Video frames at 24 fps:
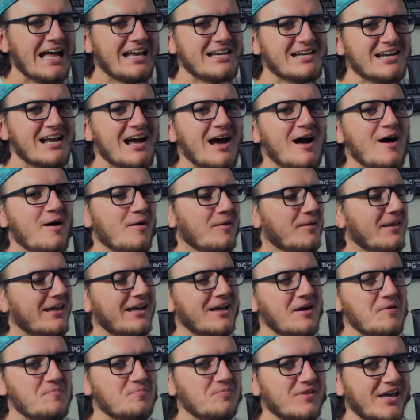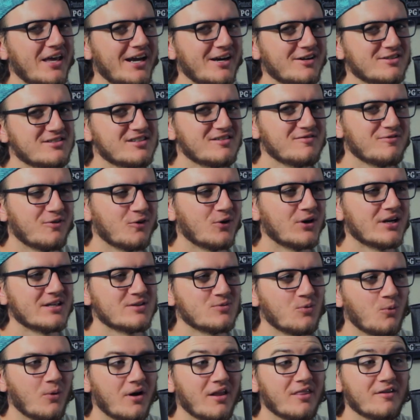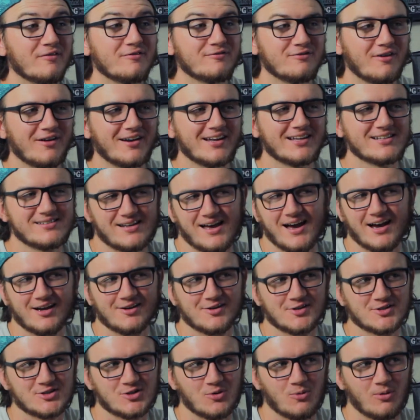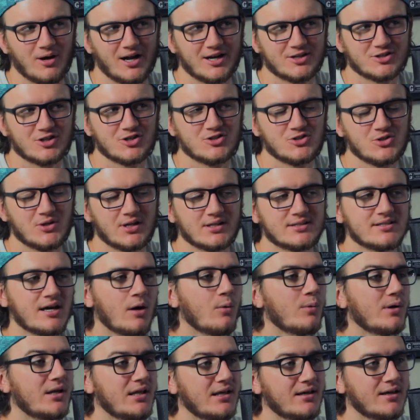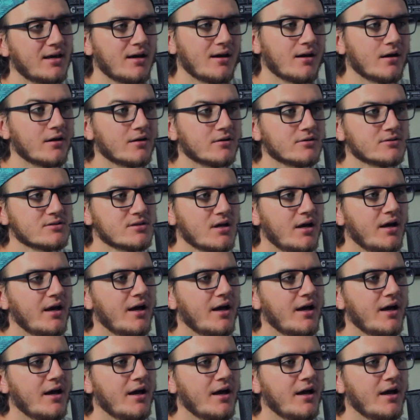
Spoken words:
And, like, Harrison Ford is one of the funniest actors to watch because you can tell when he cares.